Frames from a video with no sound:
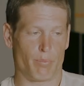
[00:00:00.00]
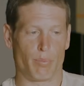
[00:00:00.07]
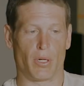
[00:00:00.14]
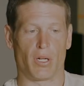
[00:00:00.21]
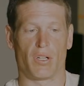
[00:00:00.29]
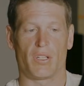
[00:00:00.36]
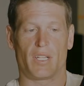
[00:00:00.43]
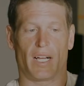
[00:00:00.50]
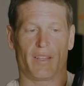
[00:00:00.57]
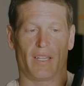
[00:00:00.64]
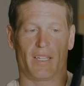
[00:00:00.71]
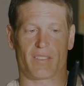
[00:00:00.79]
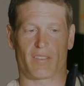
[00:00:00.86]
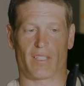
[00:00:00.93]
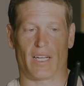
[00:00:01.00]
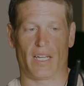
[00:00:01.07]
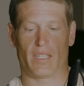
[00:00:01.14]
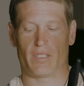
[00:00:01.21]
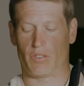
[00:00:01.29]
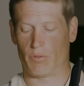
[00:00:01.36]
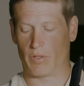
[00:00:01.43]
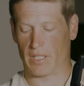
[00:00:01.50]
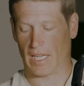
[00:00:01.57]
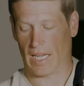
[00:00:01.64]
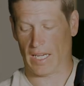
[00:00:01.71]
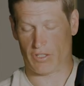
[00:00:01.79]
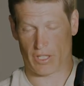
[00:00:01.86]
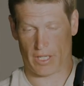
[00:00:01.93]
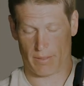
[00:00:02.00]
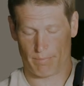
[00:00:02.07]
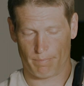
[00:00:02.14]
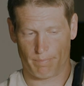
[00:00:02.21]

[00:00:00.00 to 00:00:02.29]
pull on this line to engage it.